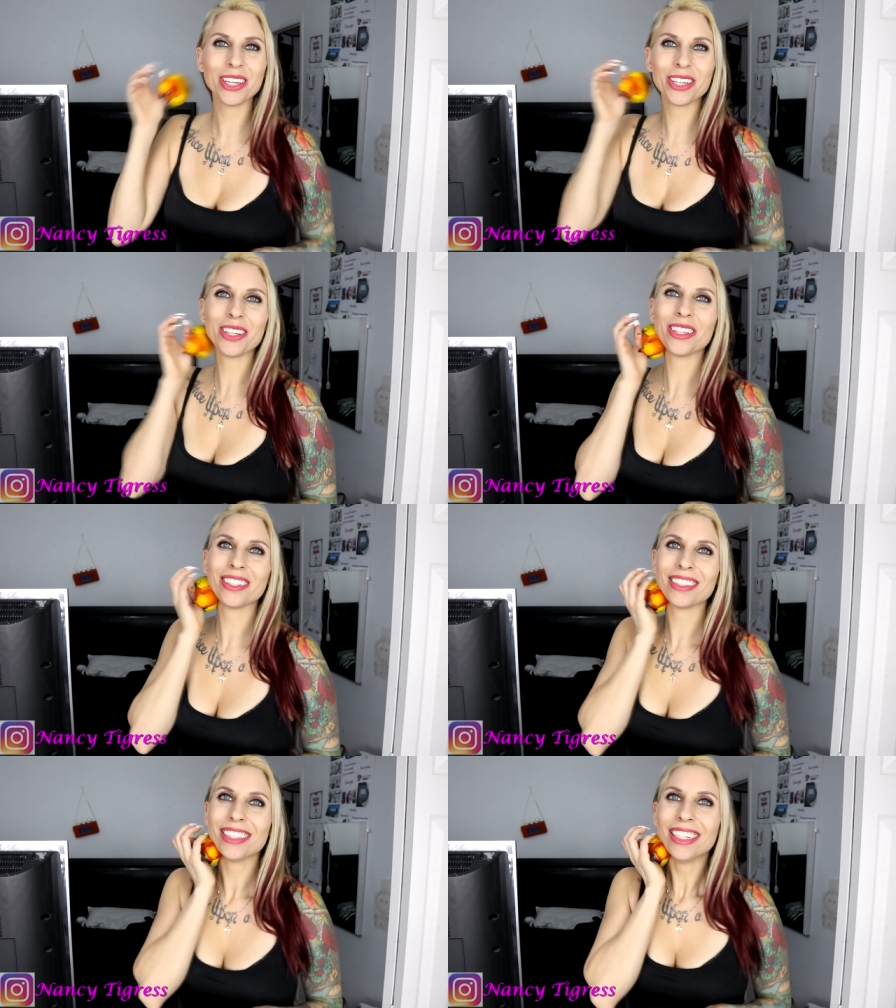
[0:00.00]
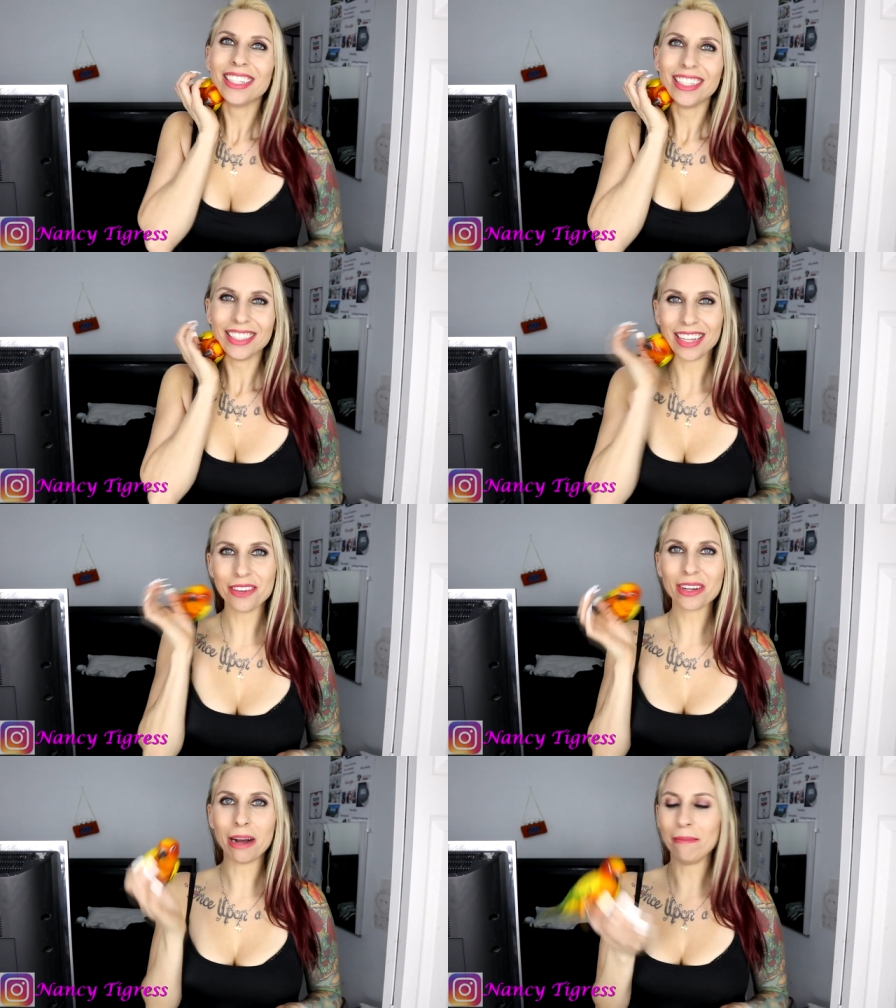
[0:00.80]
that
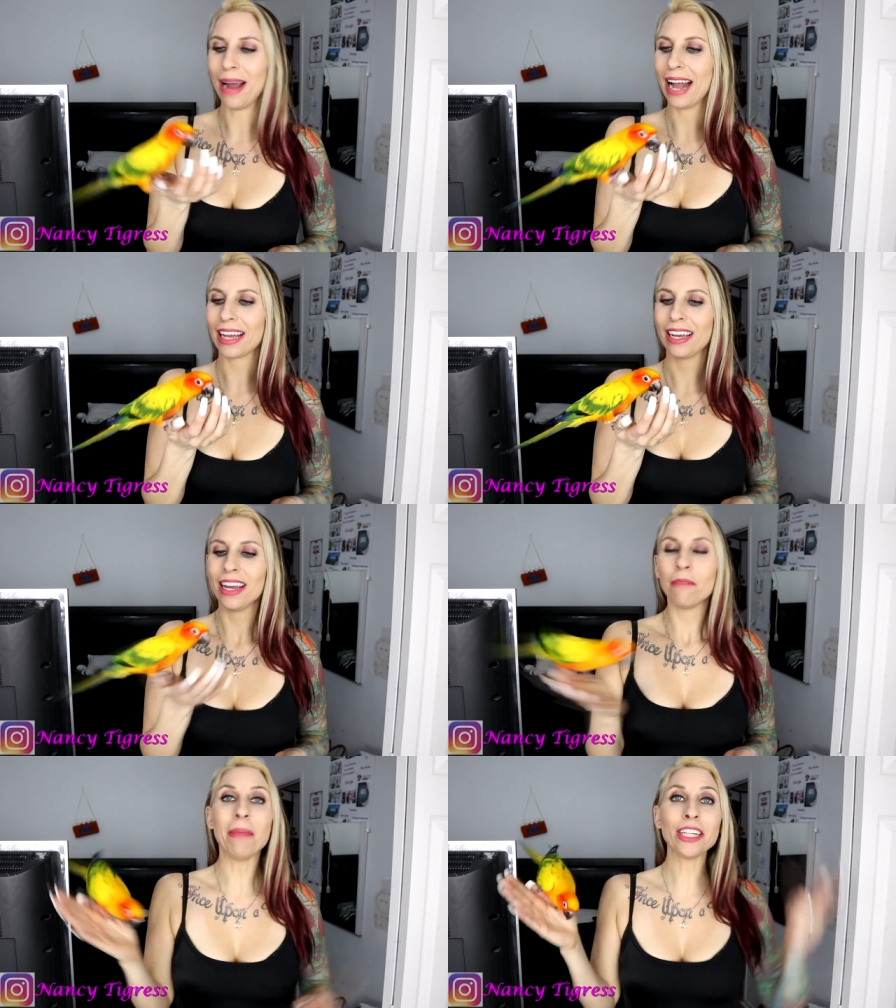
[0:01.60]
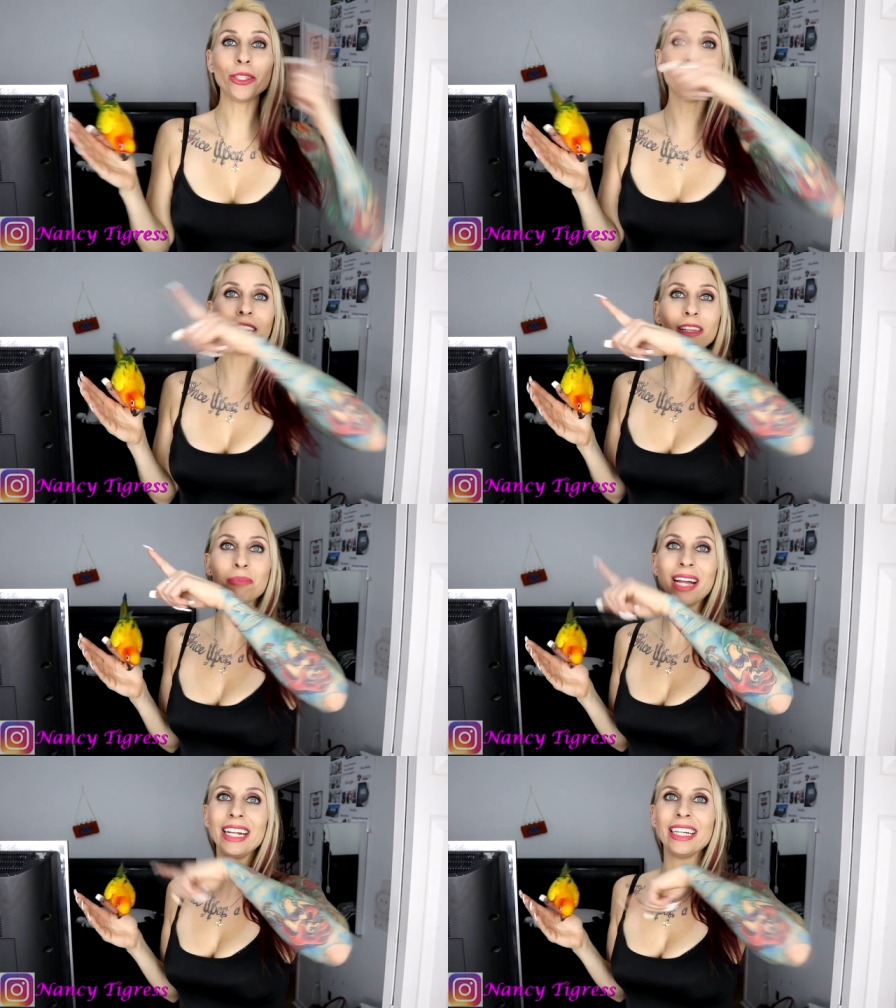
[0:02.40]
you come back. Make sure you check the
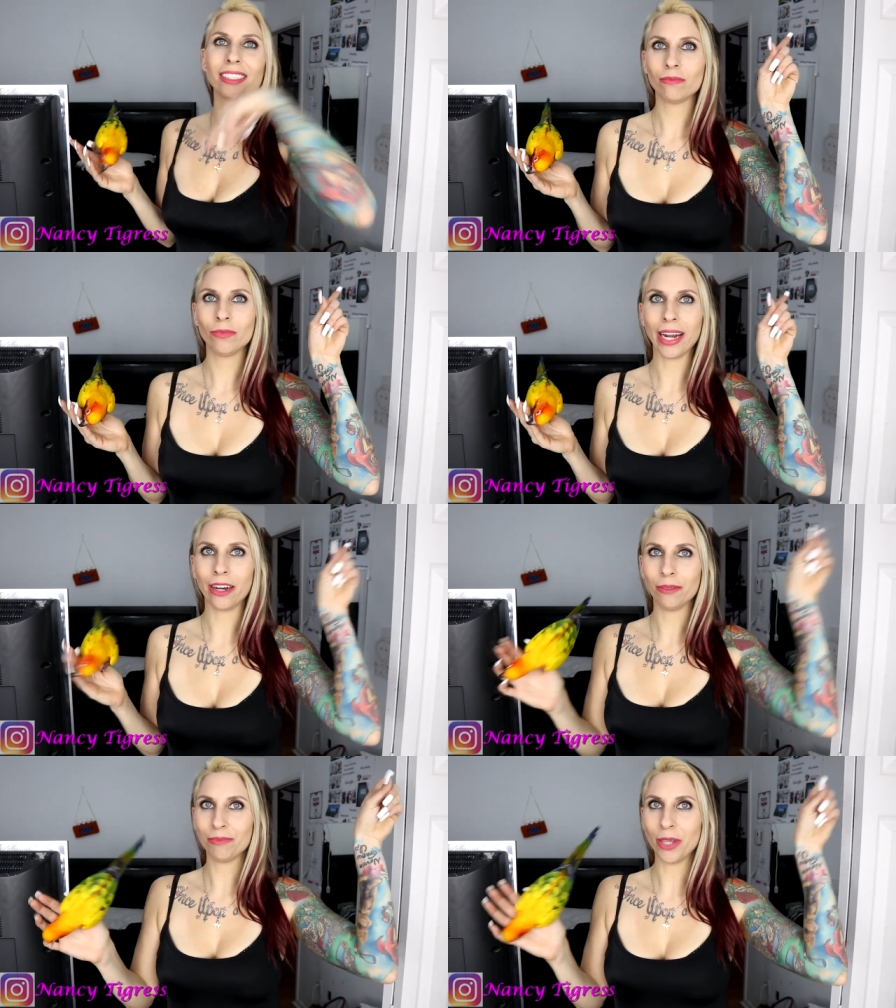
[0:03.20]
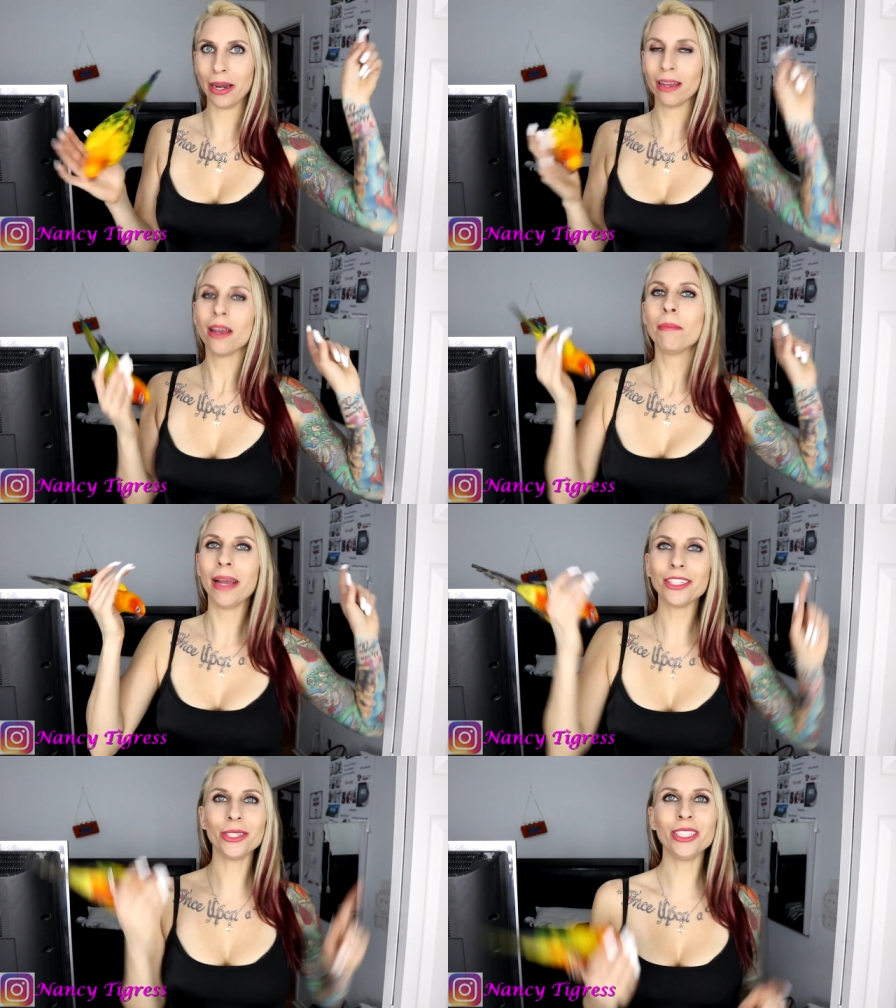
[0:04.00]
playlist right here, sorry.
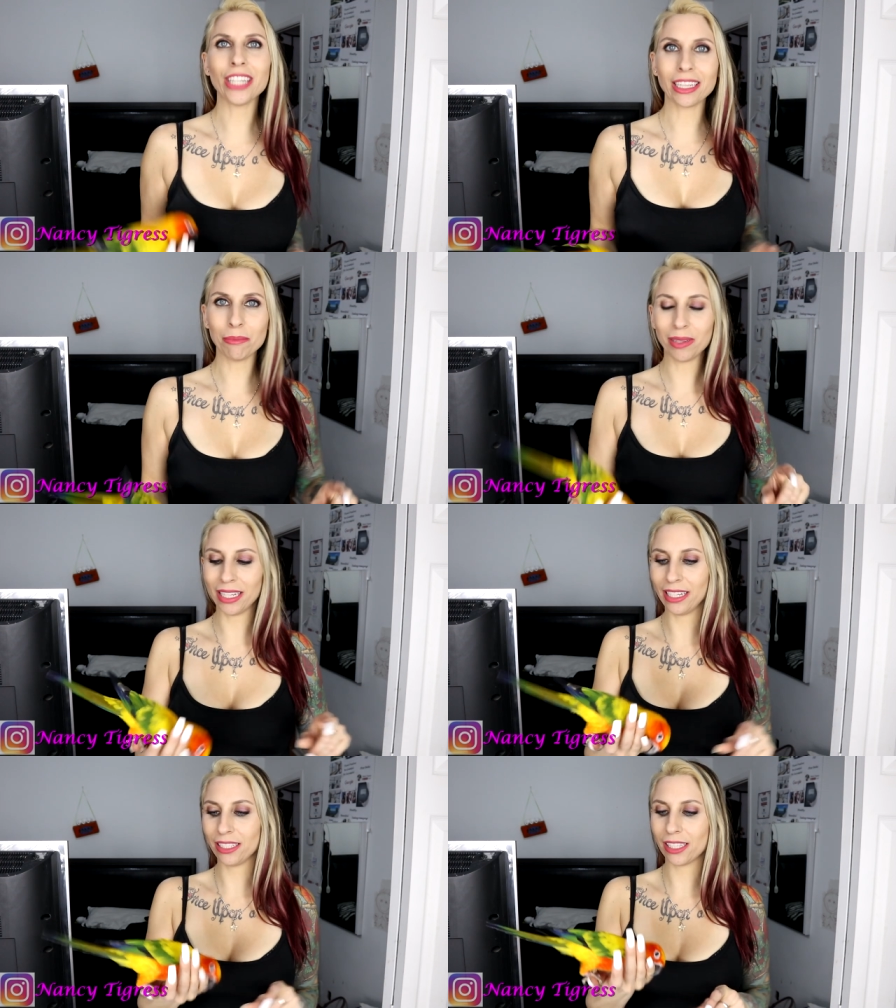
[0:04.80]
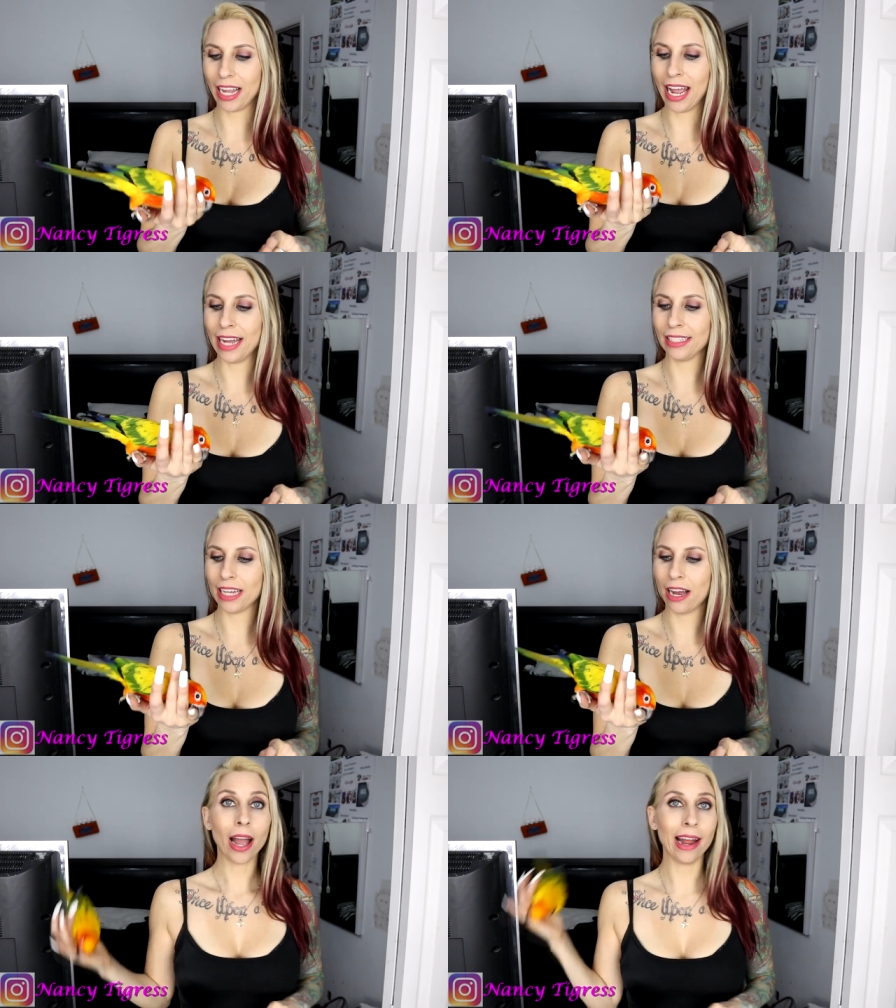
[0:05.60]
Make sure you check the playlist and
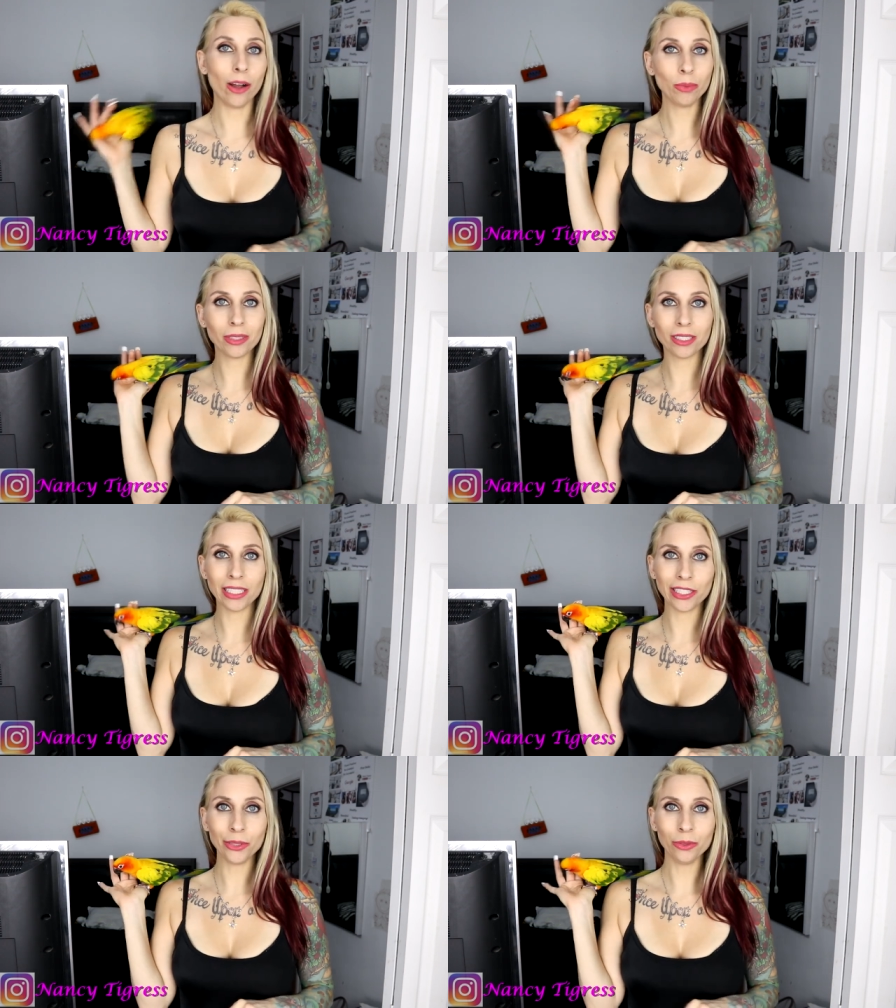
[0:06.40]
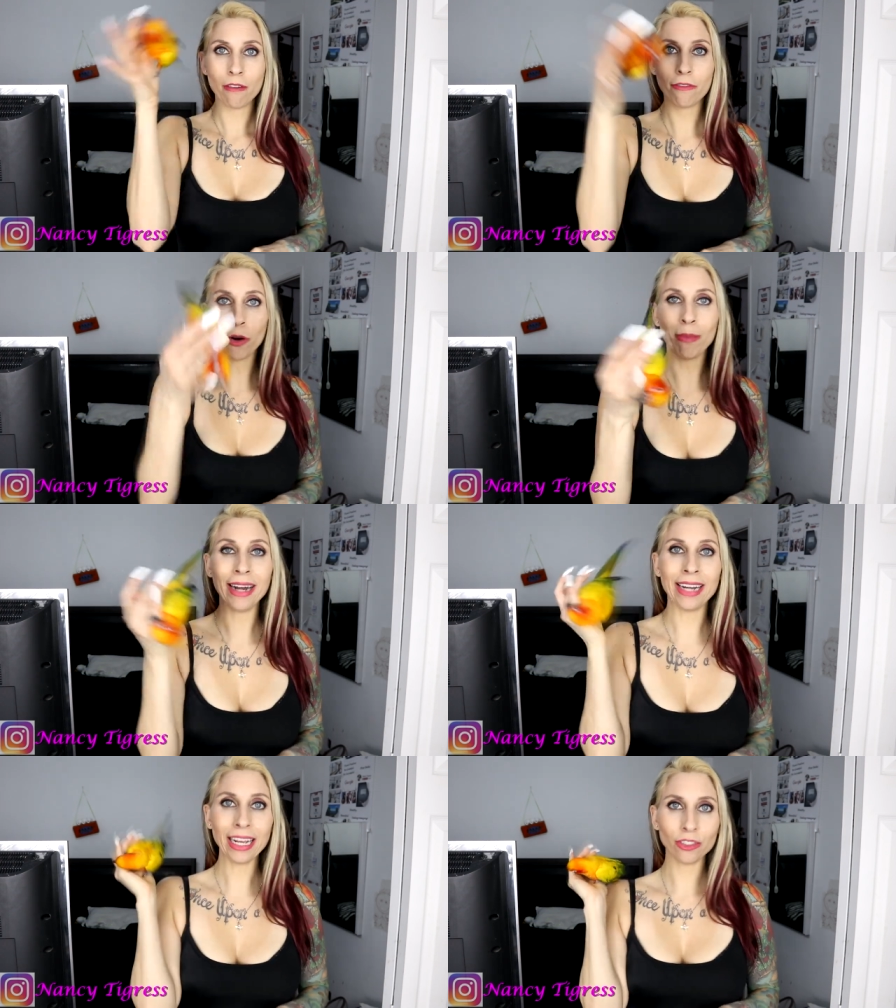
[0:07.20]
uh, I hope to see you for
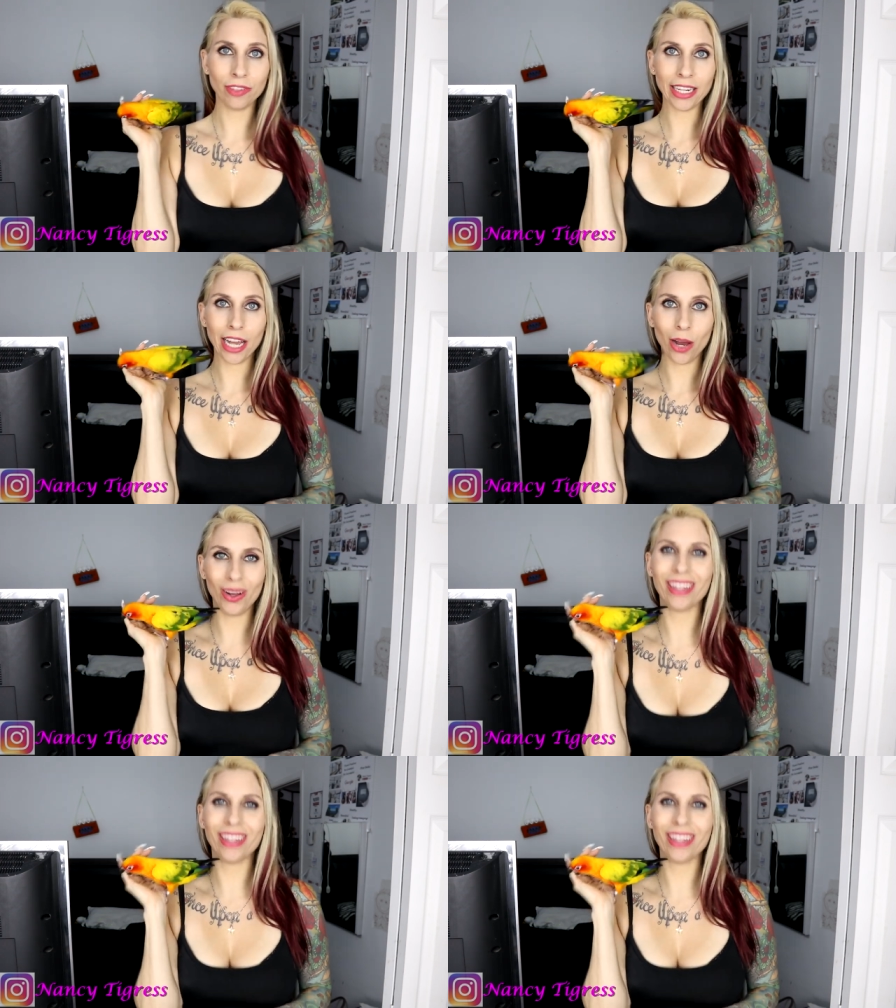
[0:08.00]
my next video.